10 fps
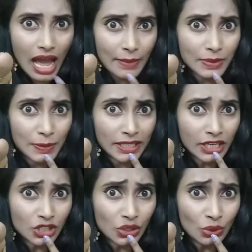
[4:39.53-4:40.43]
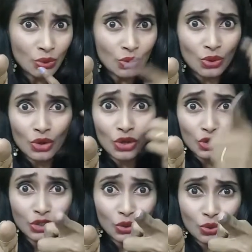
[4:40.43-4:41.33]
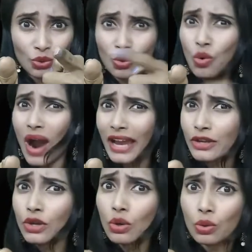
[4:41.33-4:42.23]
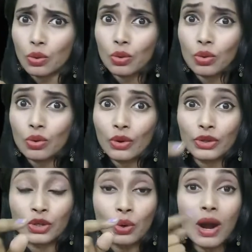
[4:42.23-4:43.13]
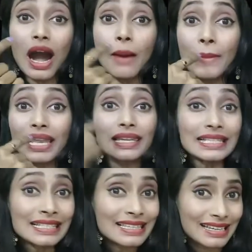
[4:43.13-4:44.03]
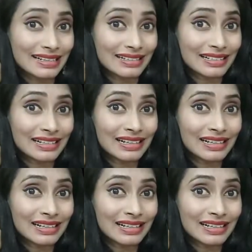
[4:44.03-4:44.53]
I'm speaking to you. Who are you? You are my listener.